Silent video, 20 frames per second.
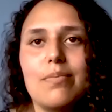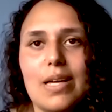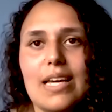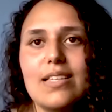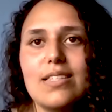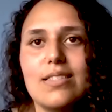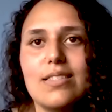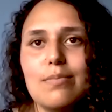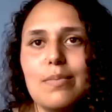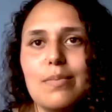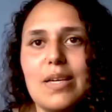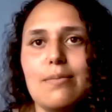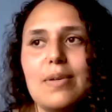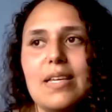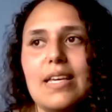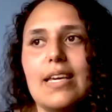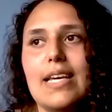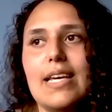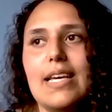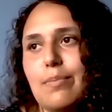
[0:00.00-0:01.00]
it's made
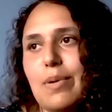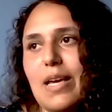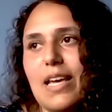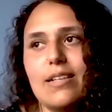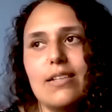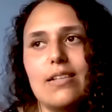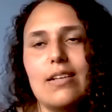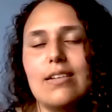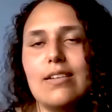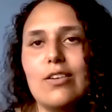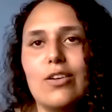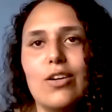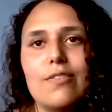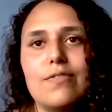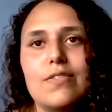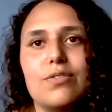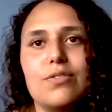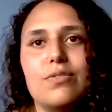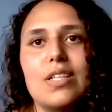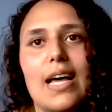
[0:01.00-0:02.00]
me independent and not
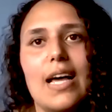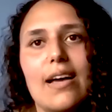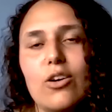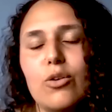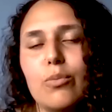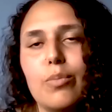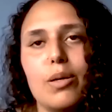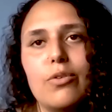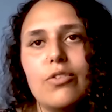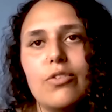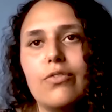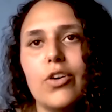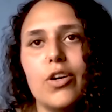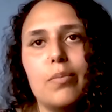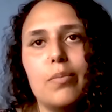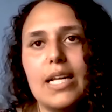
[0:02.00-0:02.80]
have to rely on people for